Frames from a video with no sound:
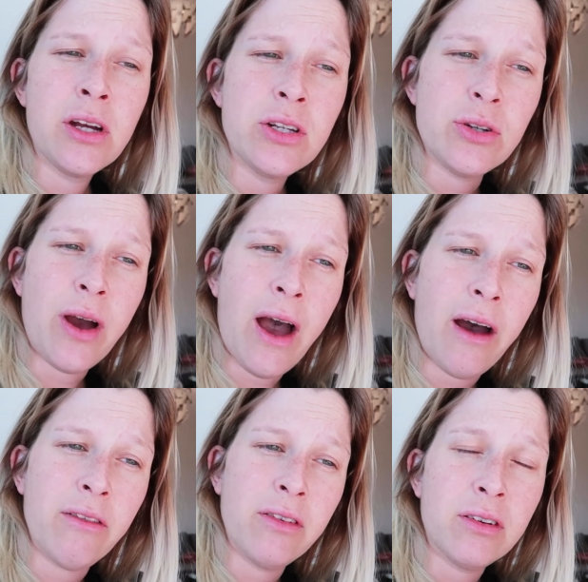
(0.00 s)
to
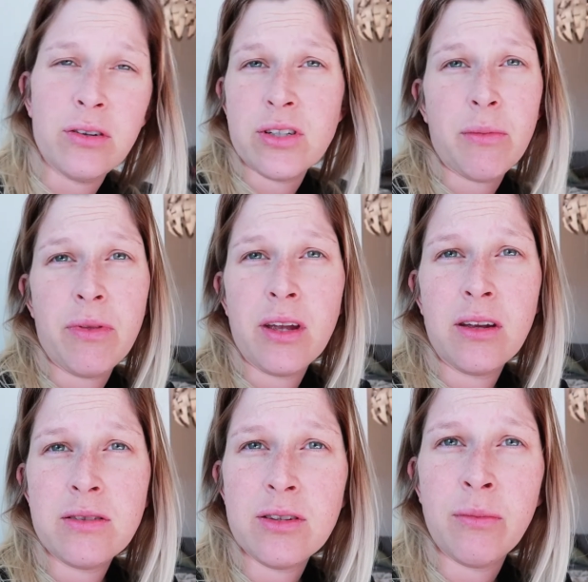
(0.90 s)
have or
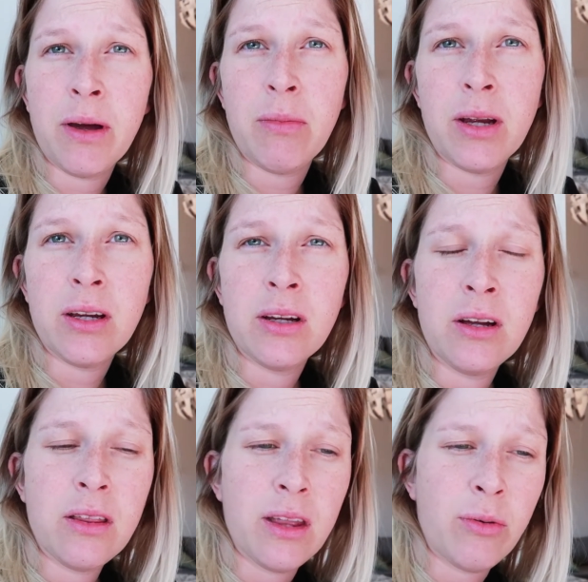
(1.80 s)
something. So maybe
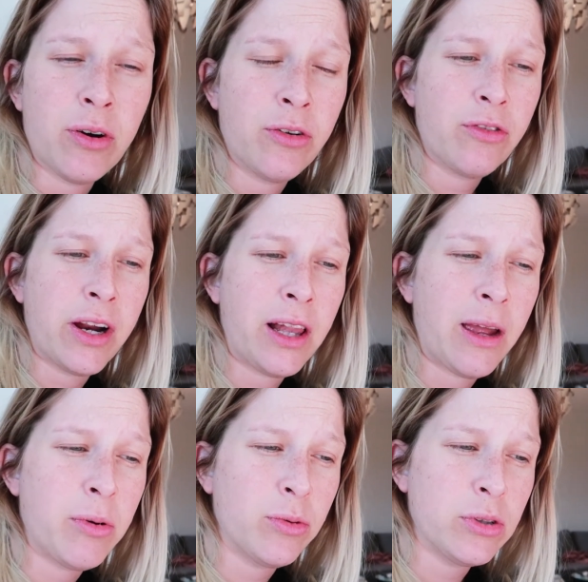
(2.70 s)
they were afraid
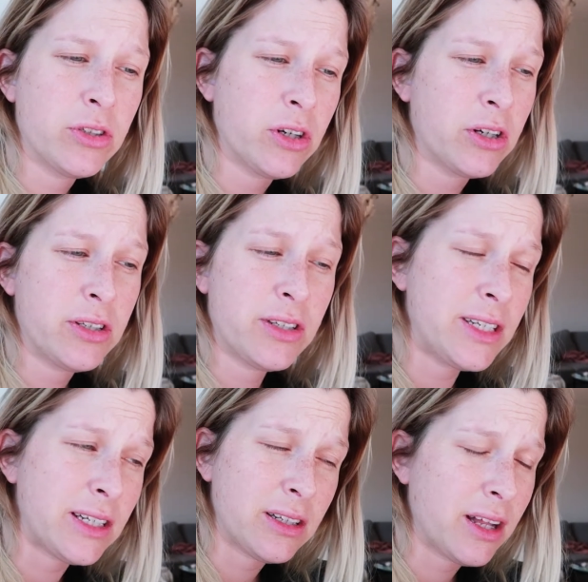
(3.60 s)
labor would start
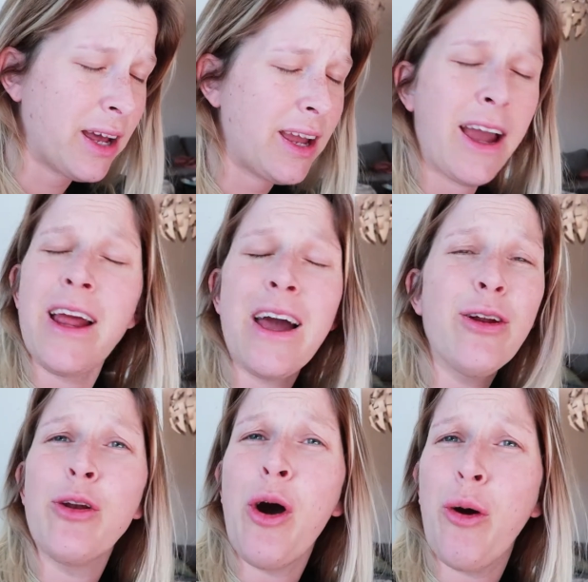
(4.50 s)
still. I
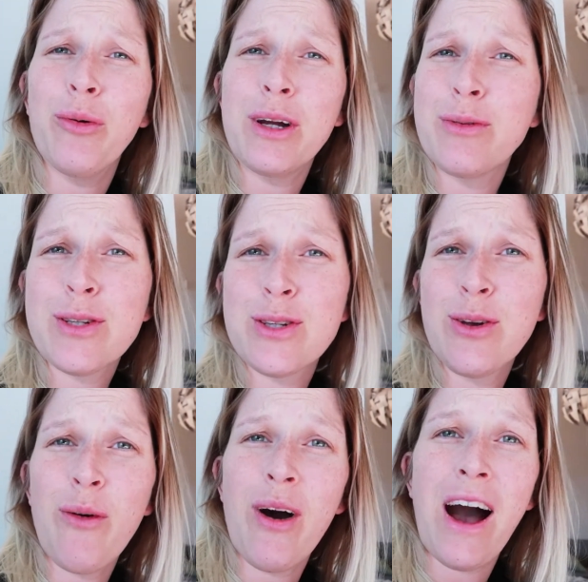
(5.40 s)
don't know. It was
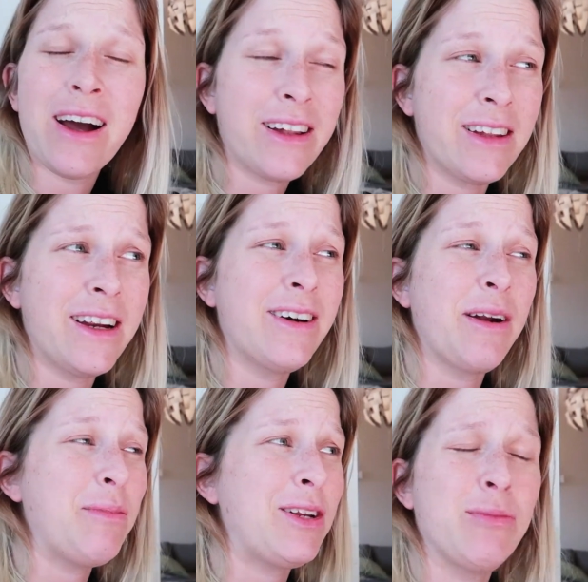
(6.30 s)
so unclear,
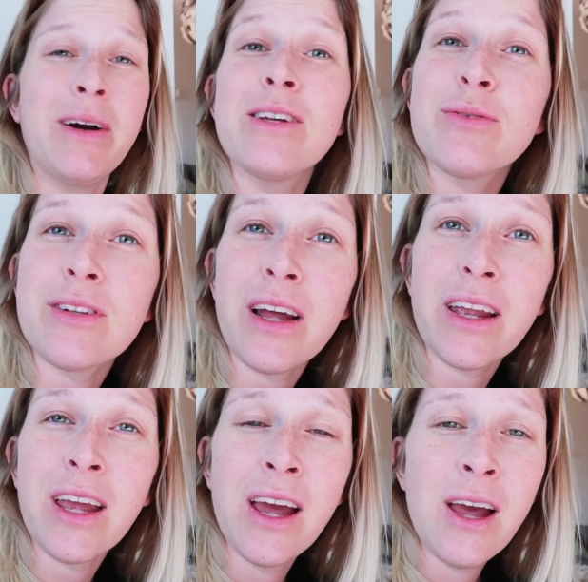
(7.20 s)
and me and Tobias was
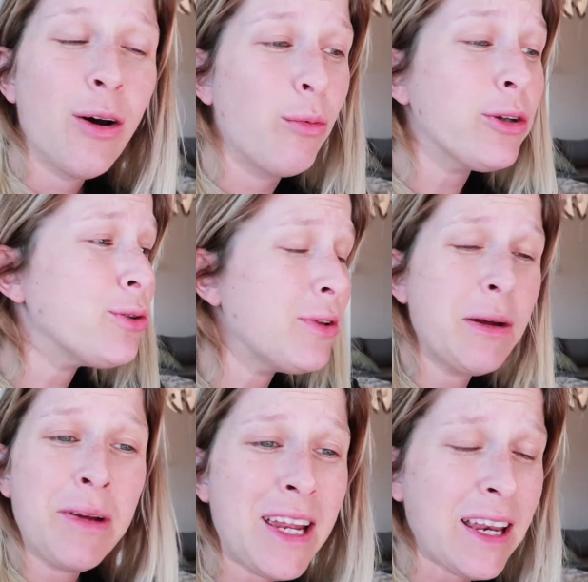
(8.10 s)
like, what do
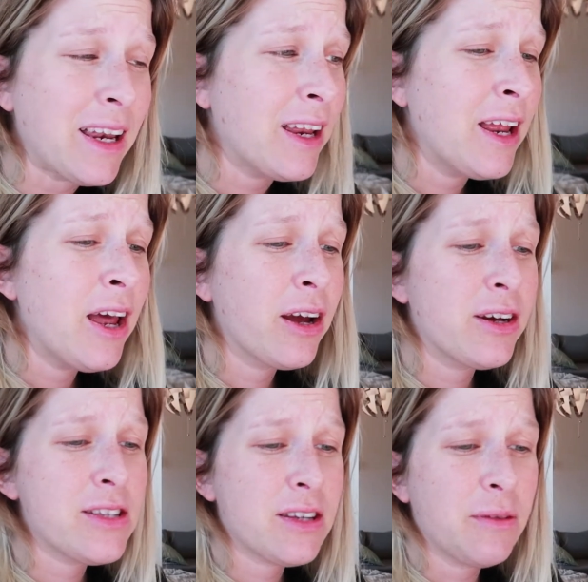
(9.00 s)
they mean?
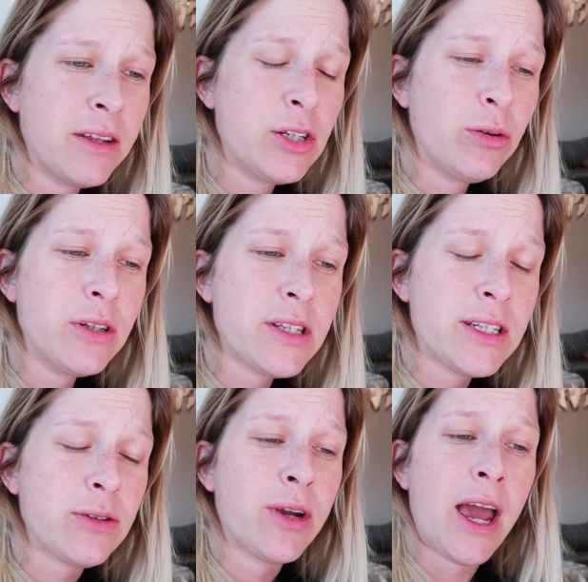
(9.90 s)
Because they told us
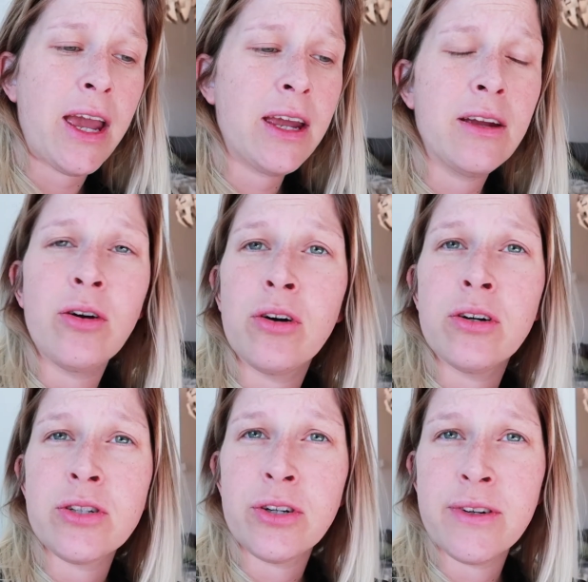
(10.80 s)
it's okay,
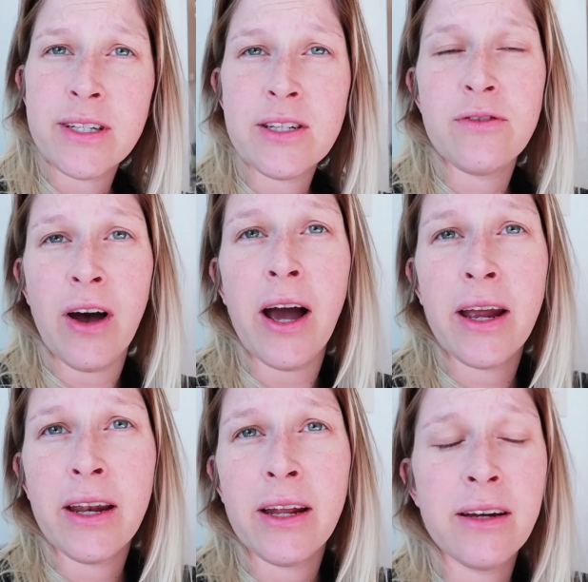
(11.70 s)
your cervix is
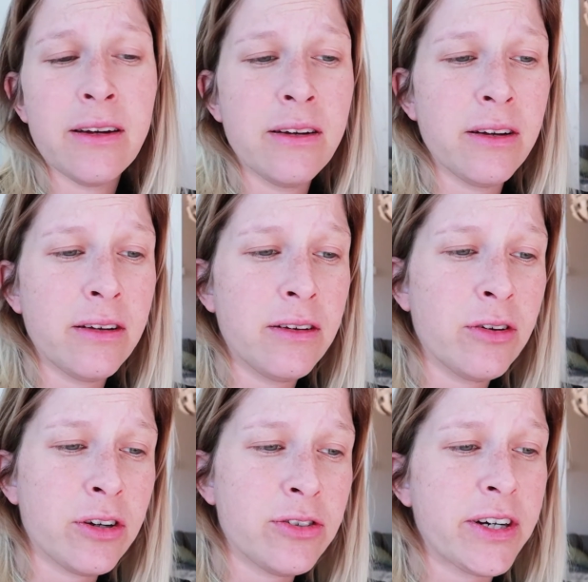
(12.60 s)
fine and
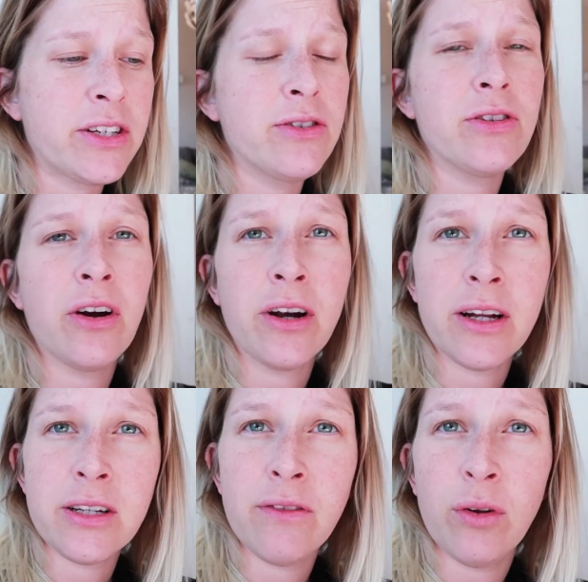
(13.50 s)
your contractions are
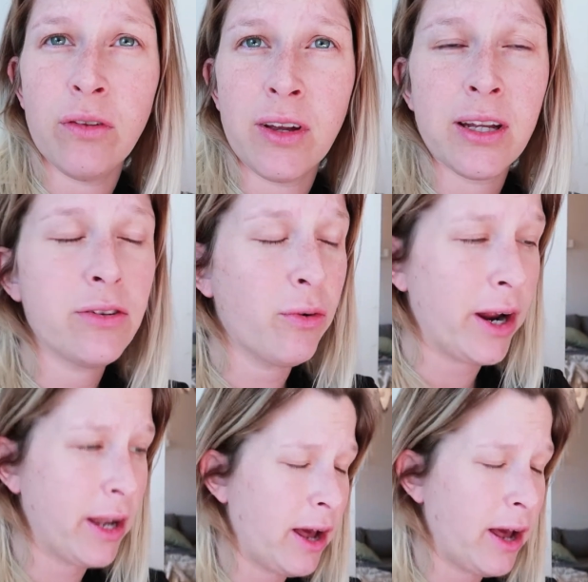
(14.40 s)
not evolving it right